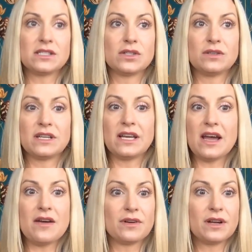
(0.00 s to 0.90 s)
learning
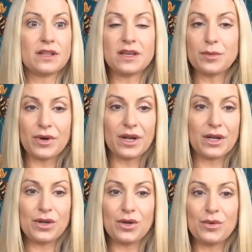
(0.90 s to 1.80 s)
everything brand
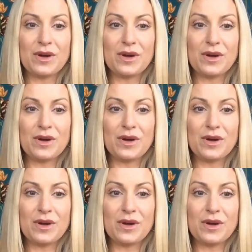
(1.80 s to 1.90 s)
new,